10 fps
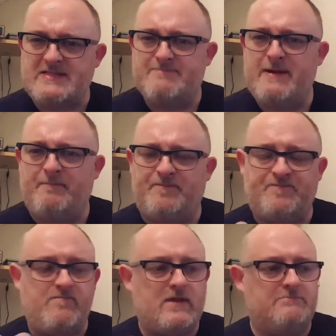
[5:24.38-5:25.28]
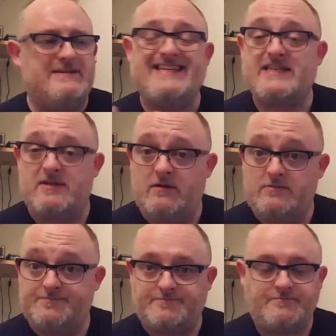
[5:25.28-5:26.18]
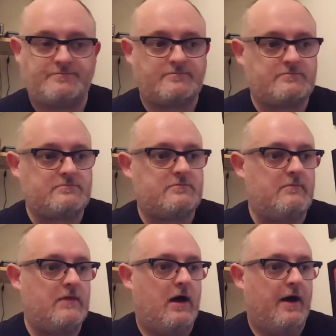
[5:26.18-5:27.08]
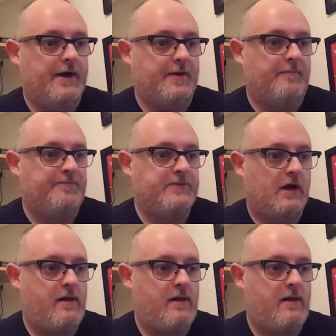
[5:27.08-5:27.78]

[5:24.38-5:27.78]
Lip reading: It's a bit medicinal. It's very,